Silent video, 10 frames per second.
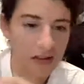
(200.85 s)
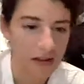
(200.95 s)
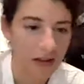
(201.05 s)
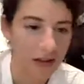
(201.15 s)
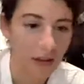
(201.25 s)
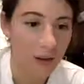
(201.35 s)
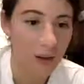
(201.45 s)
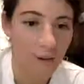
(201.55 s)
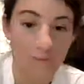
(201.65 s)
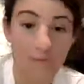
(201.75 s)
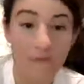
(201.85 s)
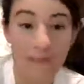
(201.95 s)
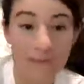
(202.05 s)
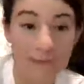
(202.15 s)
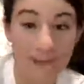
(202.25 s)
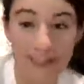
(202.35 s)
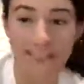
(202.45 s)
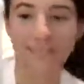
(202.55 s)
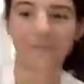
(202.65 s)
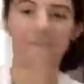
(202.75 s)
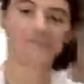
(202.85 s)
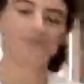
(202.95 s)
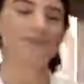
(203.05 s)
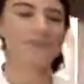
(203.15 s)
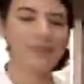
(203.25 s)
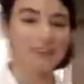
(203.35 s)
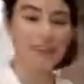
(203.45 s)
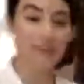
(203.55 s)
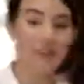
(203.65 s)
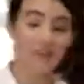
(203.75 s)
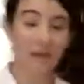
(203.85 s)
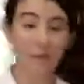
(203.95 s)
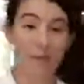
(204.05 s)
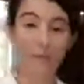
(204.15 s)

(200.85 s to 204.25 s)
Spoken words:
There we go. Perfect. So